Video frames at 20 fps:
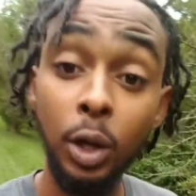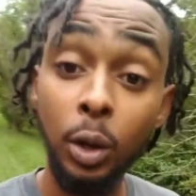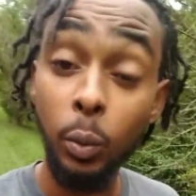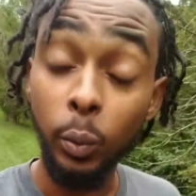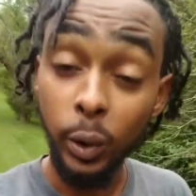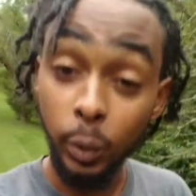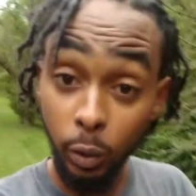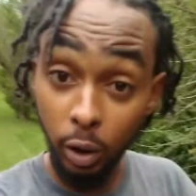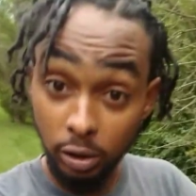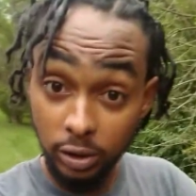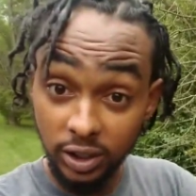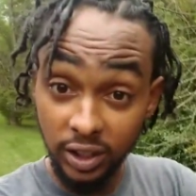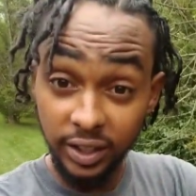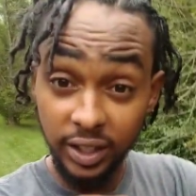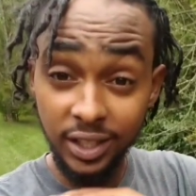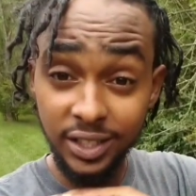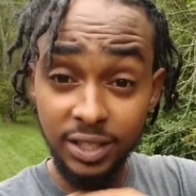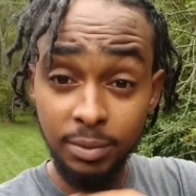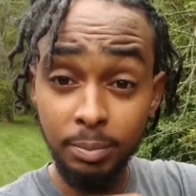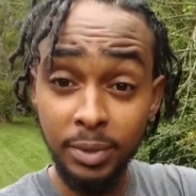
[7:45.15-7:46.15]
We want to
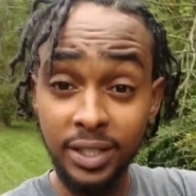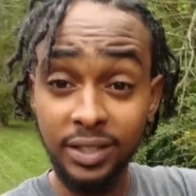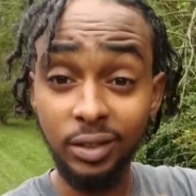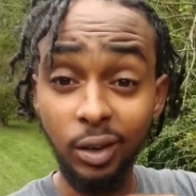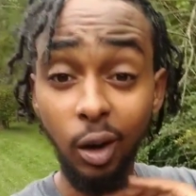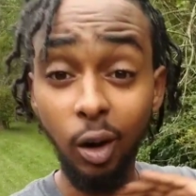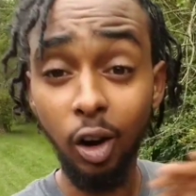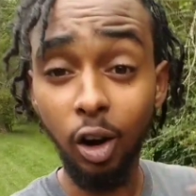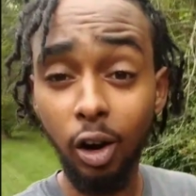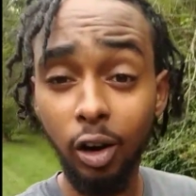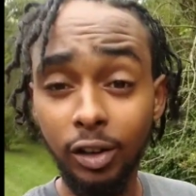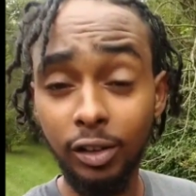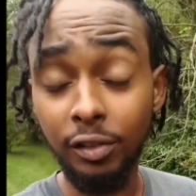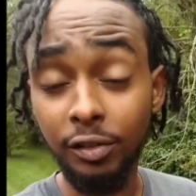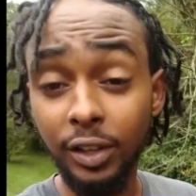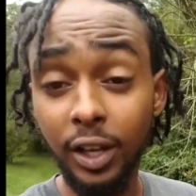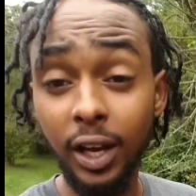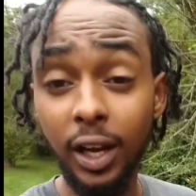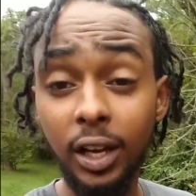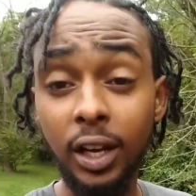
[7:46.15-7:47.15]
dismiss all of
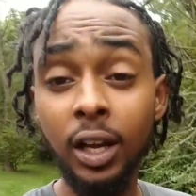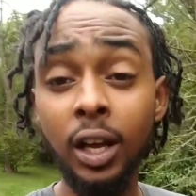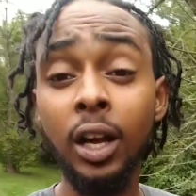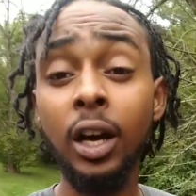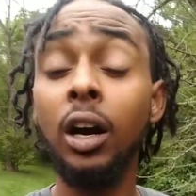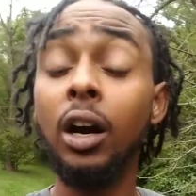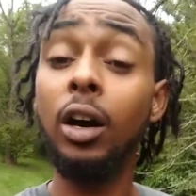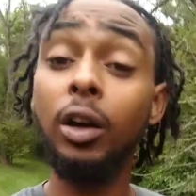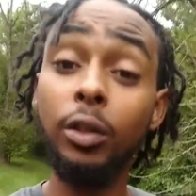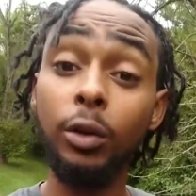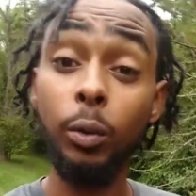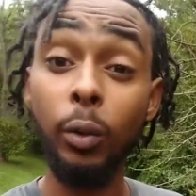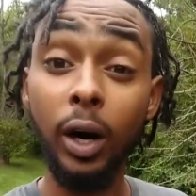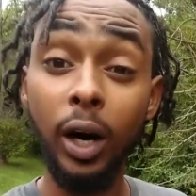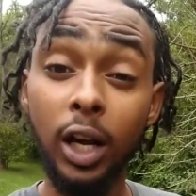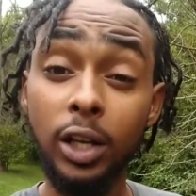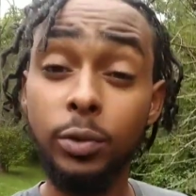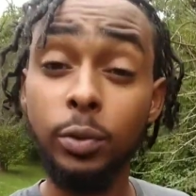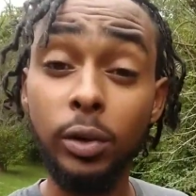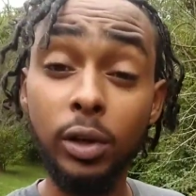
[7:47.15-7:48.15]
that.
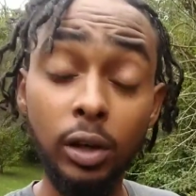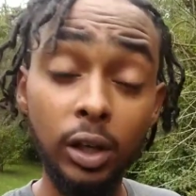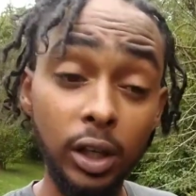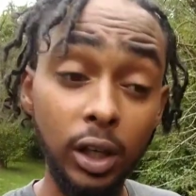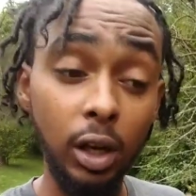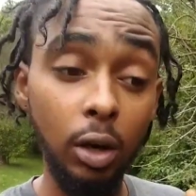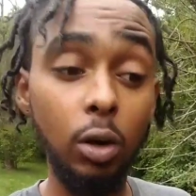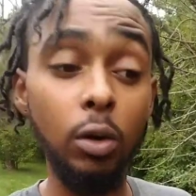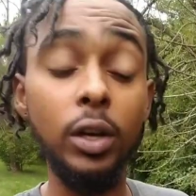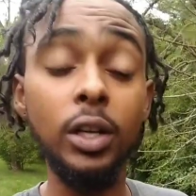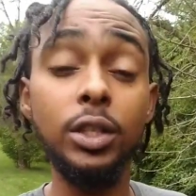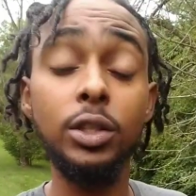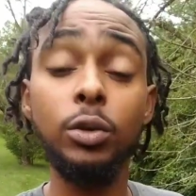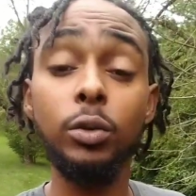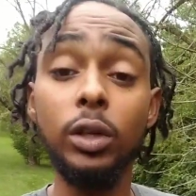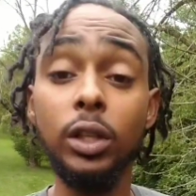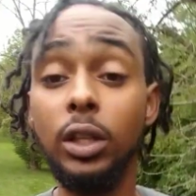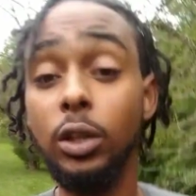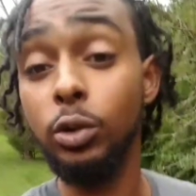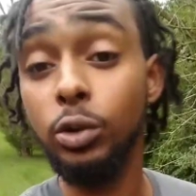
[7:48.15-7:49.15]
Otherwise, we're going to go into a
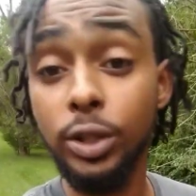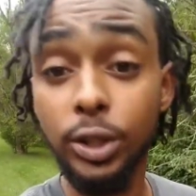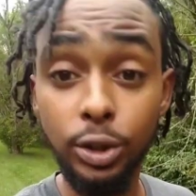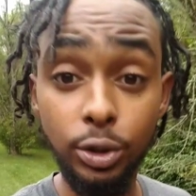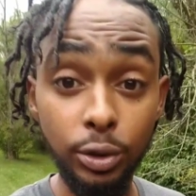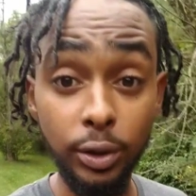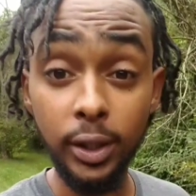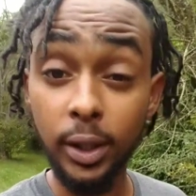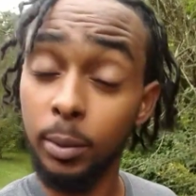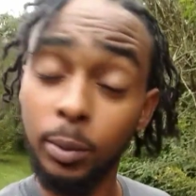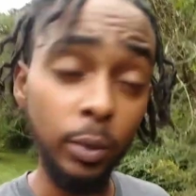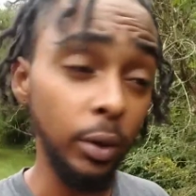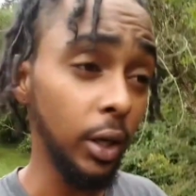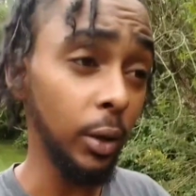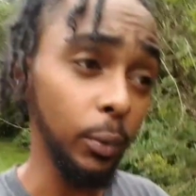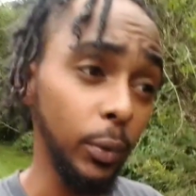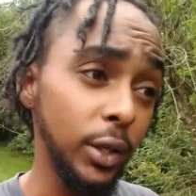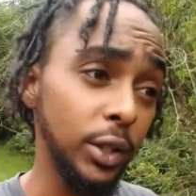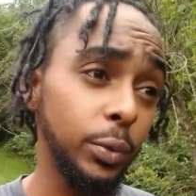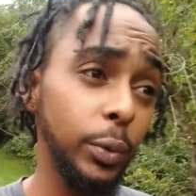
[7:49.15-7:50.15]
lucid dream, in
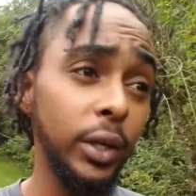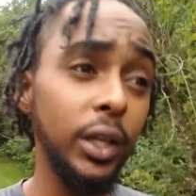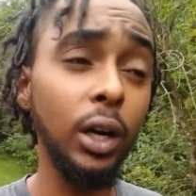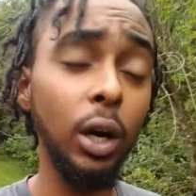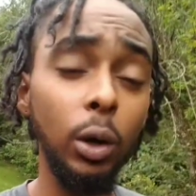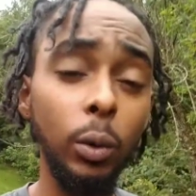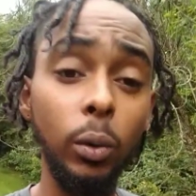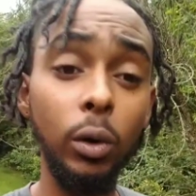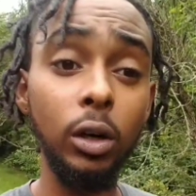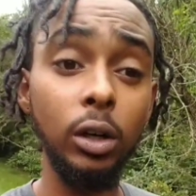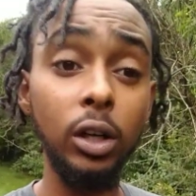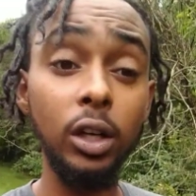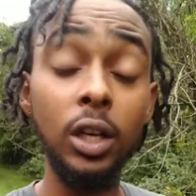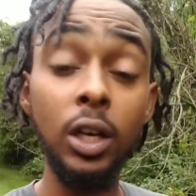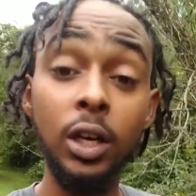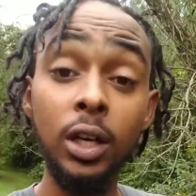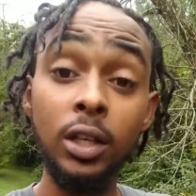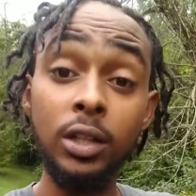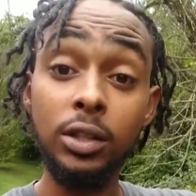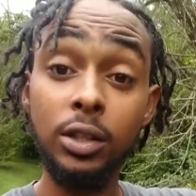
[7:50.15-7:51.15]
which we don't want.
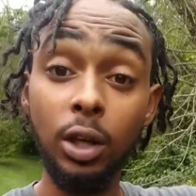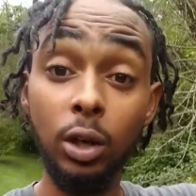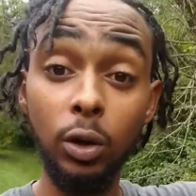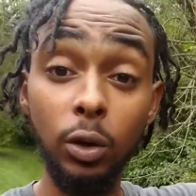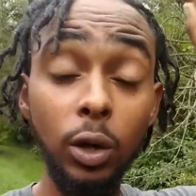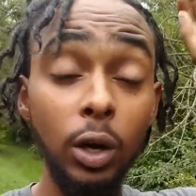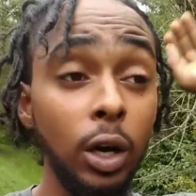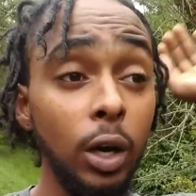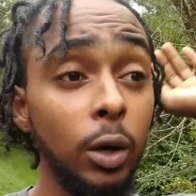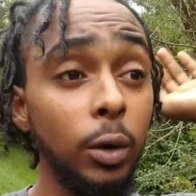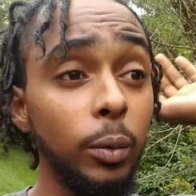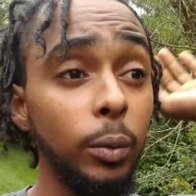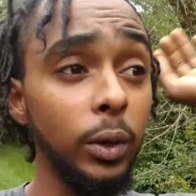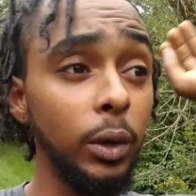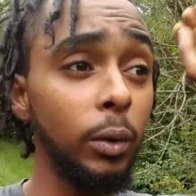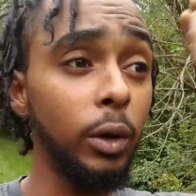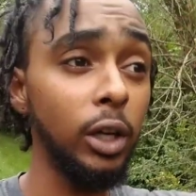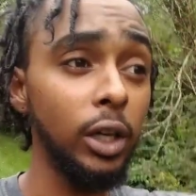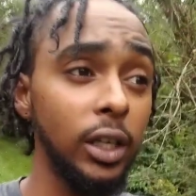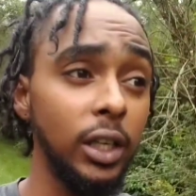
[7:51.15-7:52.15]
So we
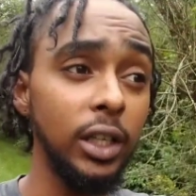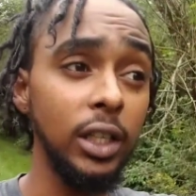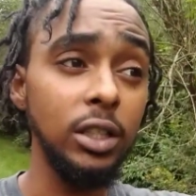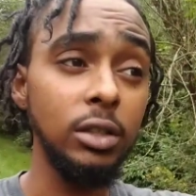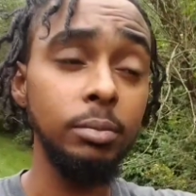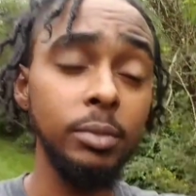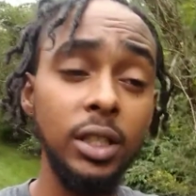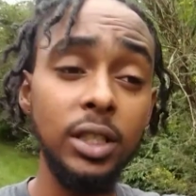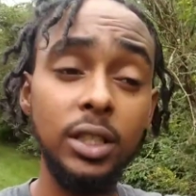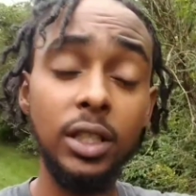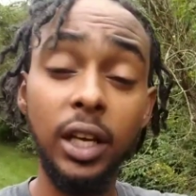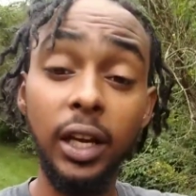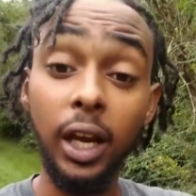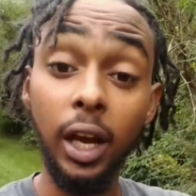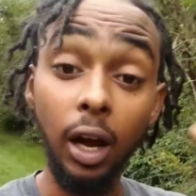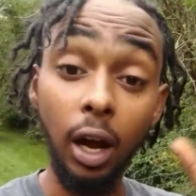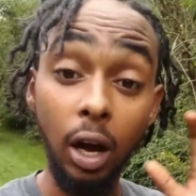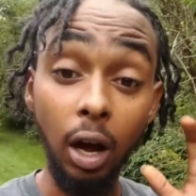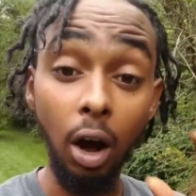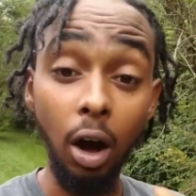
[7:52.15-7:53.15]
want to dismiss
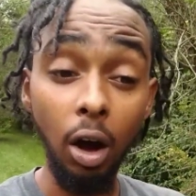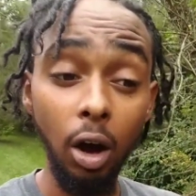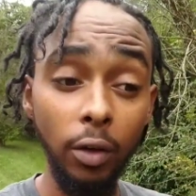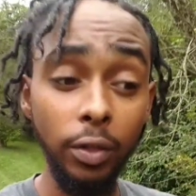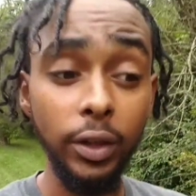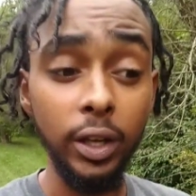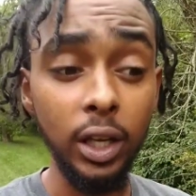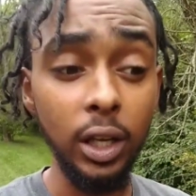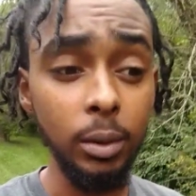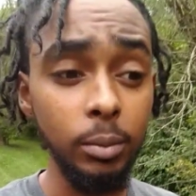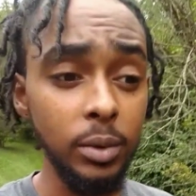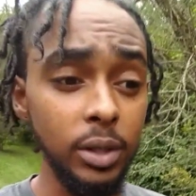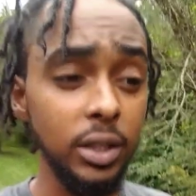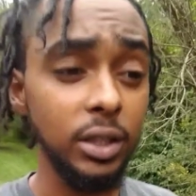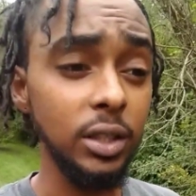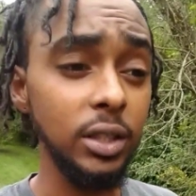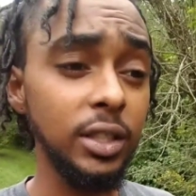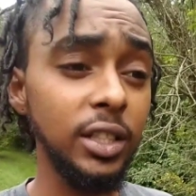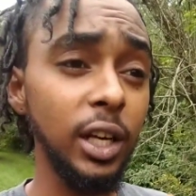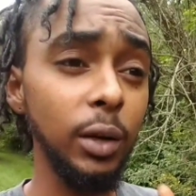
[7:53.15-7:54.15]
all the
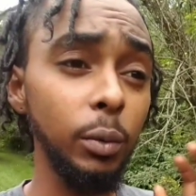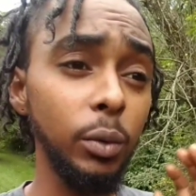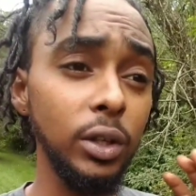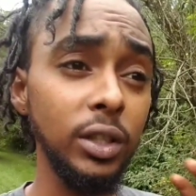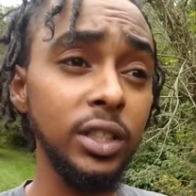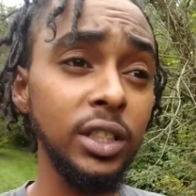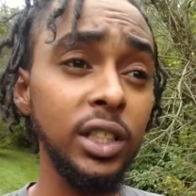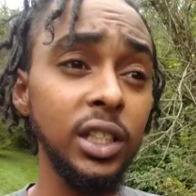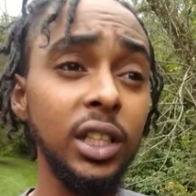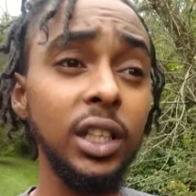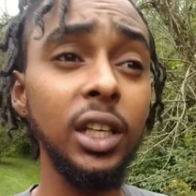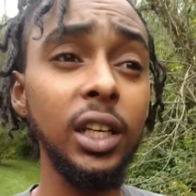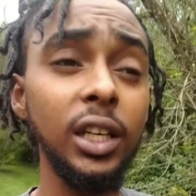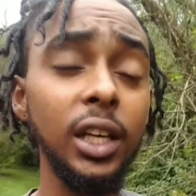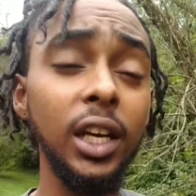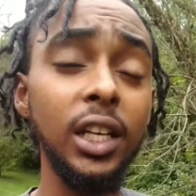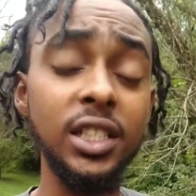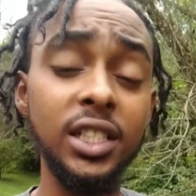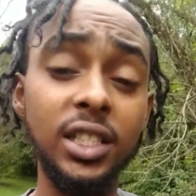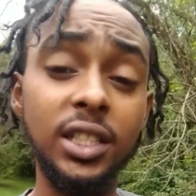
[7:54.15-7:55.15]
images that we're seeing
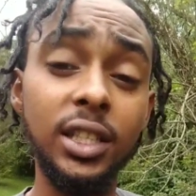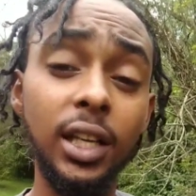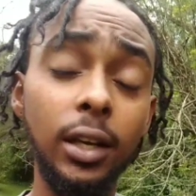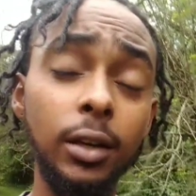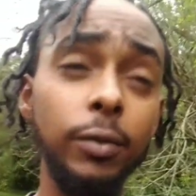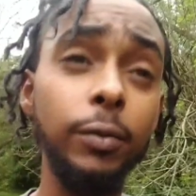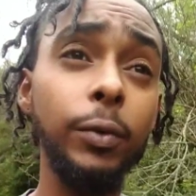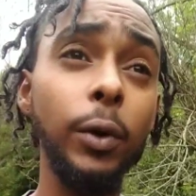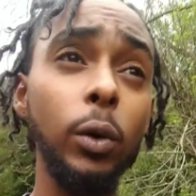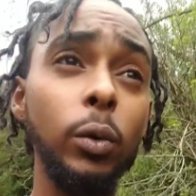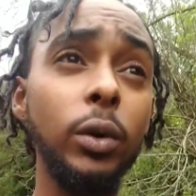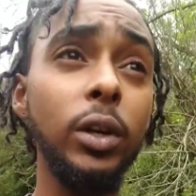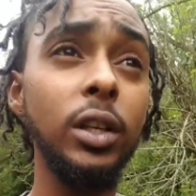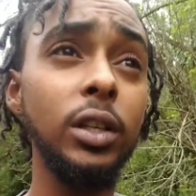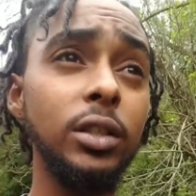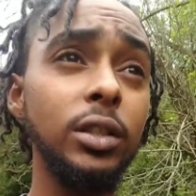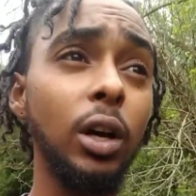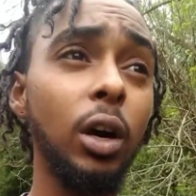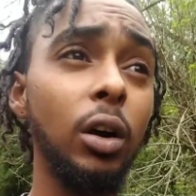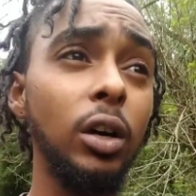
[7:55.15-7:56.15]
and stay
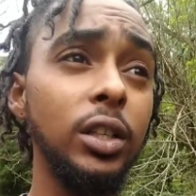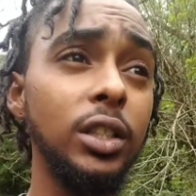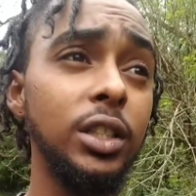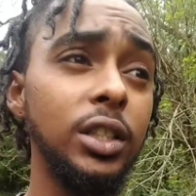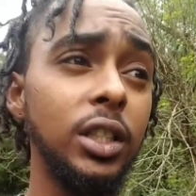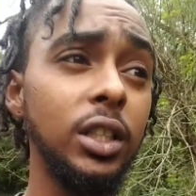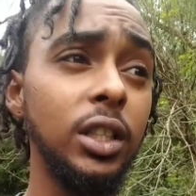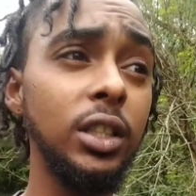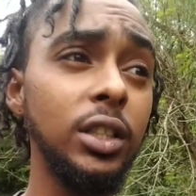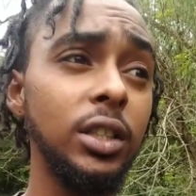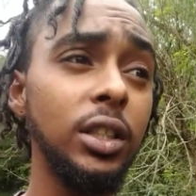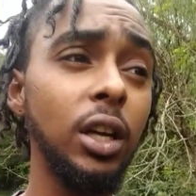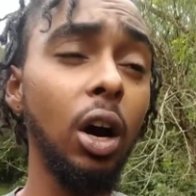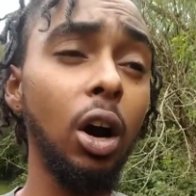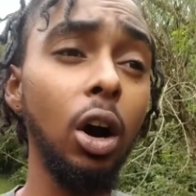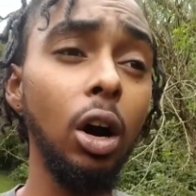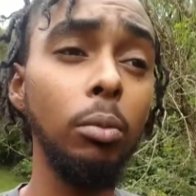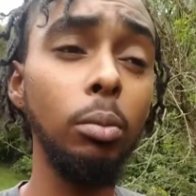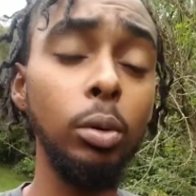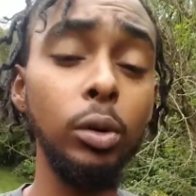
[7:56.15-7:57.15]
focused on just
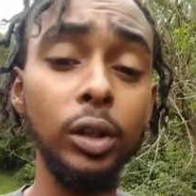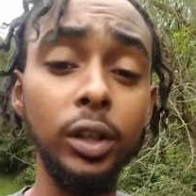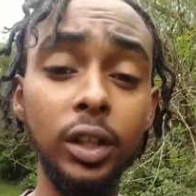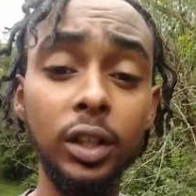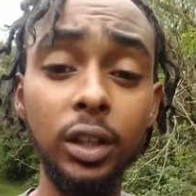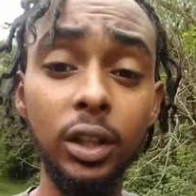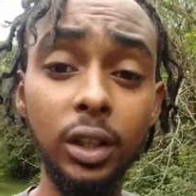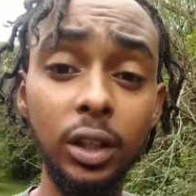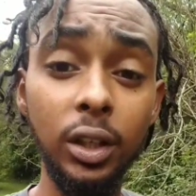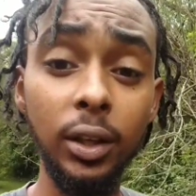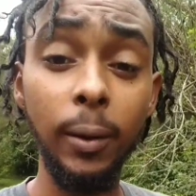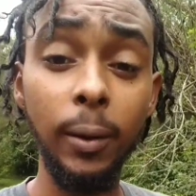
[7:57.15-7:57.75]
our breathing.